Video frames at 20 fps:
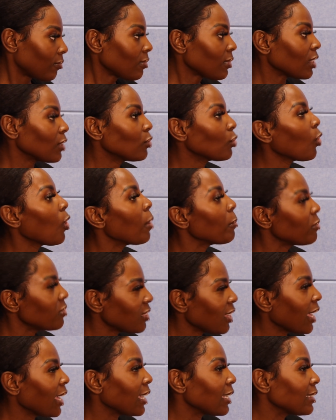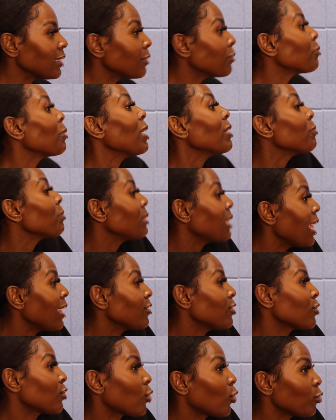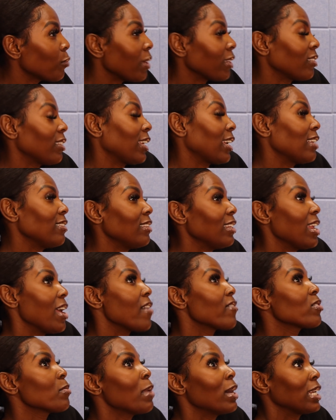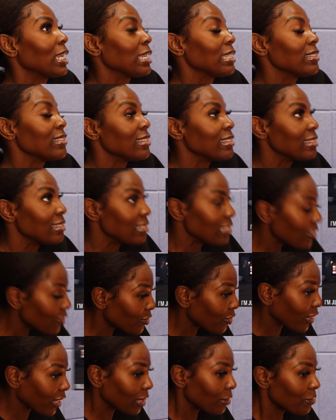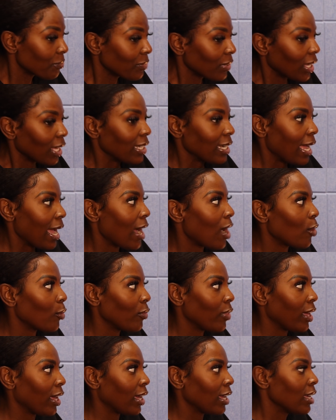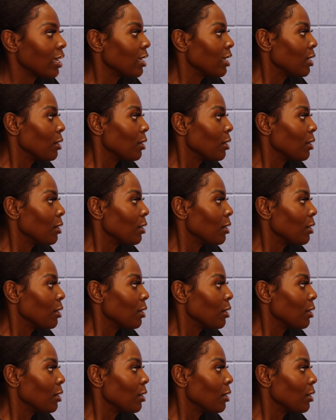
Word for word: Yeah. So I'm saying, but that just goes back to, like I said, everybody is different in how they